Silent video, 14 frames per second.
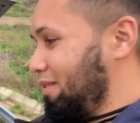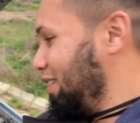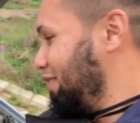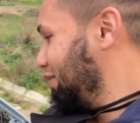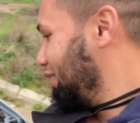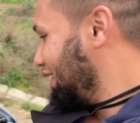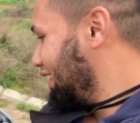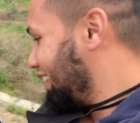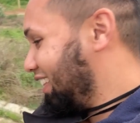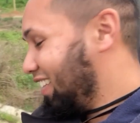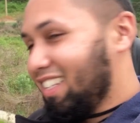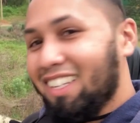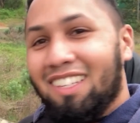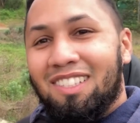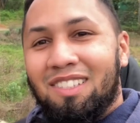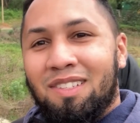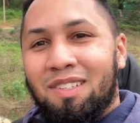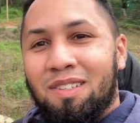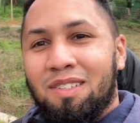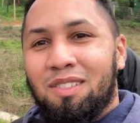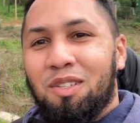If not, it
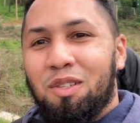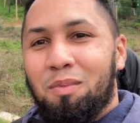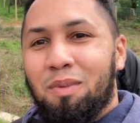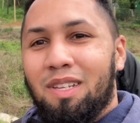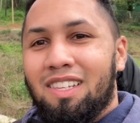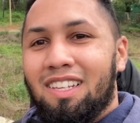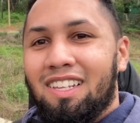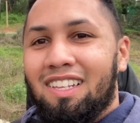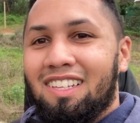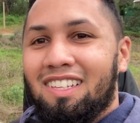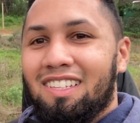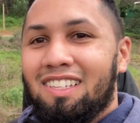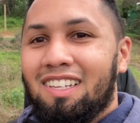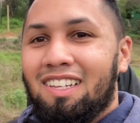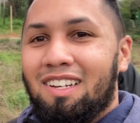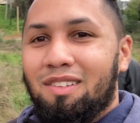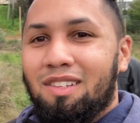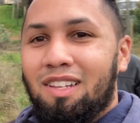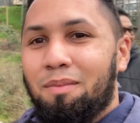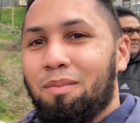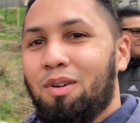should be there
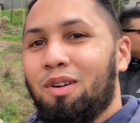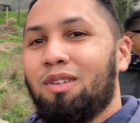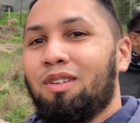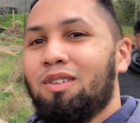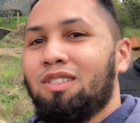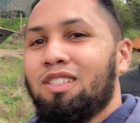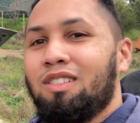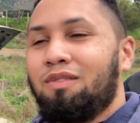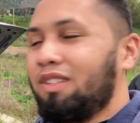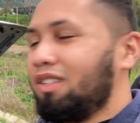around that mark, because this